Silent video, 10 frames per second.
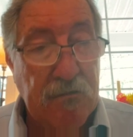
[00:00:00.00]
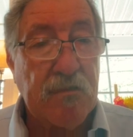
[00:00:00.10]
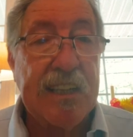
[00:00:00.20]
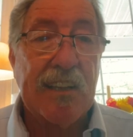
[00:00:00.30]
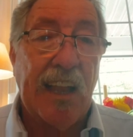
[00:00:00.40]

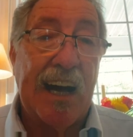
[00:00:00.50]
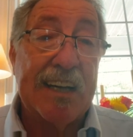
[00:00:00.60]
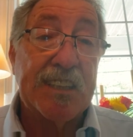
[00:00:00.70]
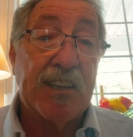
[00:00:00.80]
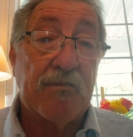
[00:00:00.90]

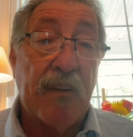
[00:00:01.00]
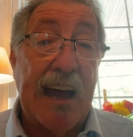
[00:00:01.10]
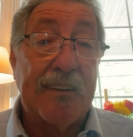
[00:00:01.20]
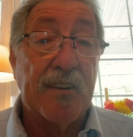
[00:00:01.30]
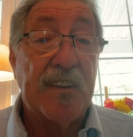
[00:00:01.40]
realize that
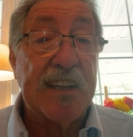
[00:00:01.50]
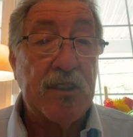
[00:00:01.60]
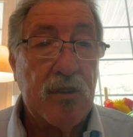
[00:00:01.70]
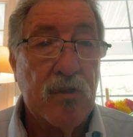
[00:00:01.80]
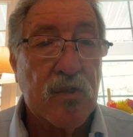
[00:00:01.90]
rather than
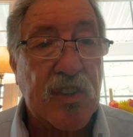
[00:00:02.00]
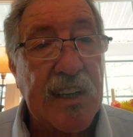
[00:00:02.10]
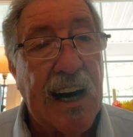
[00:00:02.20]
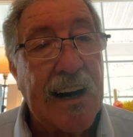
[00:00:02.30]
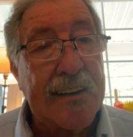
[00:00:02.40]
use
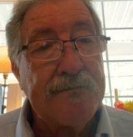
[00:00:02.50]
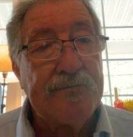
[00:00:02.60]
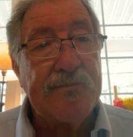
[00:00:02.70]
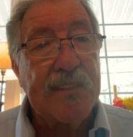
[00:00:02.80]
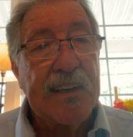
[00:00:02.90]
God,
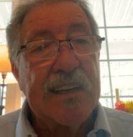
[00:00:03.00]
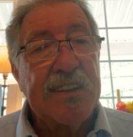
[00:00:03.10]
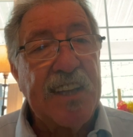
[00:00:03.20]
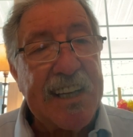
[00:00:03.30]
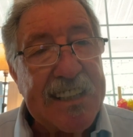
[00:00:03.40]

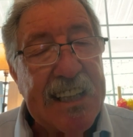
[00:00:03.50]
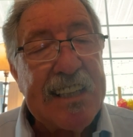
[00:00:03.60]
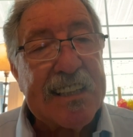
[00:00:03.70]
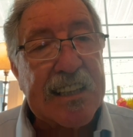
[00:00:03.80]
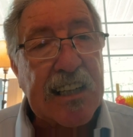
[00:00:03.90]
they
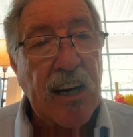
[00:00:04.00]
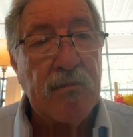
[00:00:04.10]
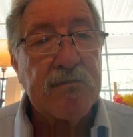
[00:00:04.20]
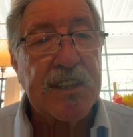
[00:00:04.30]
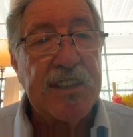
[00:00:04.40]
need to
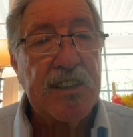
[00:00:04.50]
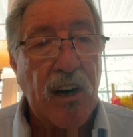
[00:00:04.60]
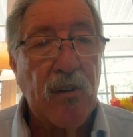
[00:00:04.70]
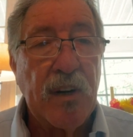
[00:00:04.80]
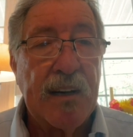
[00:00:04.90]
come to
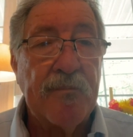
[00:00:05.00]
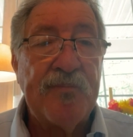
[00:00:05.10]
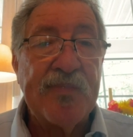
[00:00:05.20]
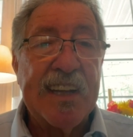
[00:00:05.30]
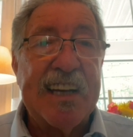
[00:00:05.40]
know him
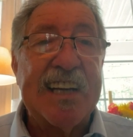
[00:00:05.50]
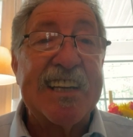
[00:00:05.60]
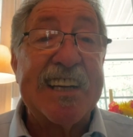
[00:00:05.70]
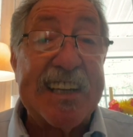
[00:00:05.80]
in an